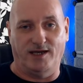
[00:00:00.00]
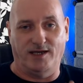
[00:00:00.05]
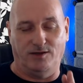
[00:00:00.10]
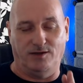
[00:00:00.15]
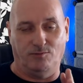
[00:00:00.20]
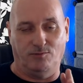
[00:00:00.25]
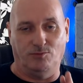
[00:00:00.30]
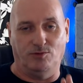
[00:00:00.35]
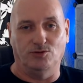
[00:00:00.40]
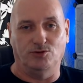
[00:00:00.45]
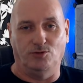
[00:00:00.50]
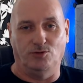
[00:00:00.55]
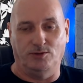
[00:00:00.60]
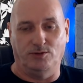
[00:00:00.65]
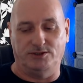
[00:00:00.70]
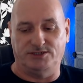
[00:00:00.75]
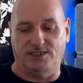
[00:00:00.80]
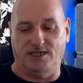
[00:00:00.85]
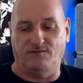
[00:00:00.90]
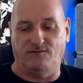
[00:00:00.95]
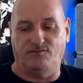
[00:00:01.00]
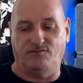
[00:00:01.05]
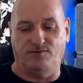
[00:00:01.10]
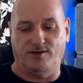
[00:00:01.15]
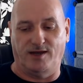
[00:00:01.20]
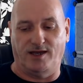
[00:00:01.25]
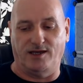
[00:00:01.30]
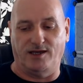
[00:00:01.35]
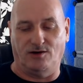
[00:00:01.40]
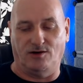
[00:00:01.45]
It will do a
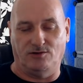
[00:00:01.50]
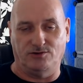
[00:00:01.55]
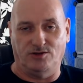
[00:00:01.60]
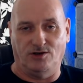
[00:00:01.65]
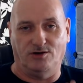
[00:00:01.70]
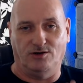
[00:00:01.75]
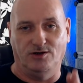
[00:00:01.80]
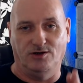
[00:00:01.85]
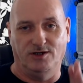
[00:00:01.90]
TFV8 on you.